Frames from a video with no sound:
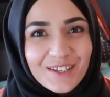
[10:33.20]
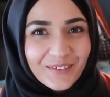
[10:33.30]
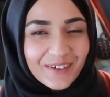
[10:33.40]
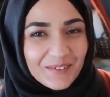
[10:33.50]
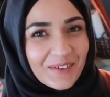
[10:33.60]
So
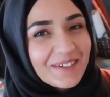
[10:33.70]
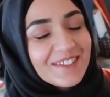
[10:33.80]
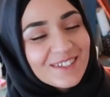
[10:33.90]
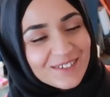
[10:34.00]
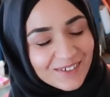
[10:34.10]
I'm
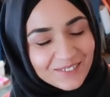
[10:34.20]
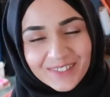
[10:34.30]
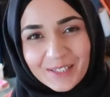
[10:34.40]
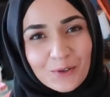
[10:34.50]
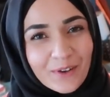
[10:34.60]
going to do a
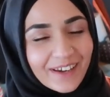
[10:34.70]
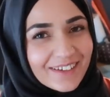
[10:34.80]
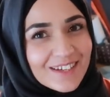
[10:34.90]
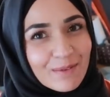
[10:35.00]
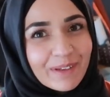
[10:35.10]
really
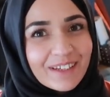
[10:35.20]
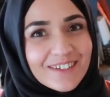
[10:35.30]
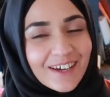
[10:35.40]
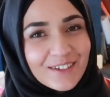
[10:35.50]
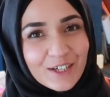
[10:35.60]
quick 10 minute
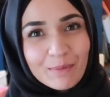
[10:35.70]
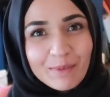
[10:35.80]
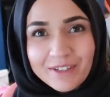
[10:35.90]
tidy up. I'm